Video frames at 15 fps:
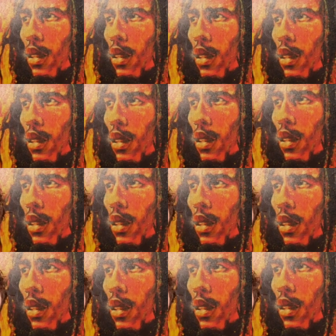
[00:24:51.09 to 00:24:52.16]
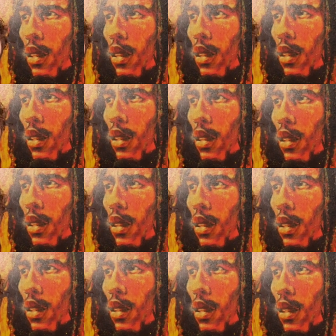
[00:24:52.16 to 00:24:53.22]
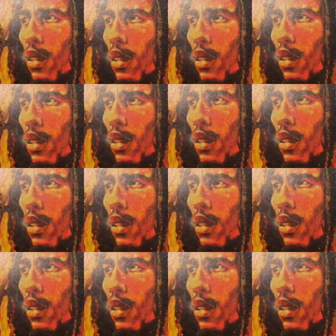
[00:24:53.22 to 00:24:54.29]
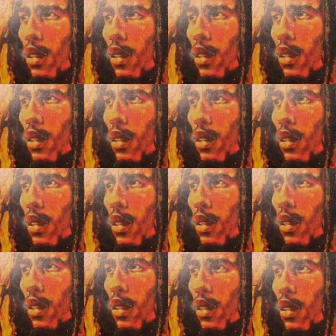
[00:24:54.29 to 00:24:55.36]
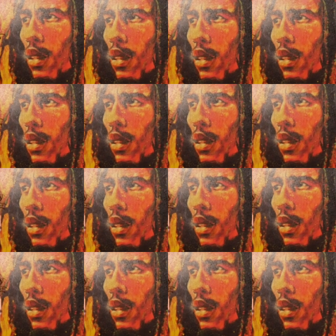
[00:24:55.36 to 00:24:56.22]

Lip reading: This person isn't speaking.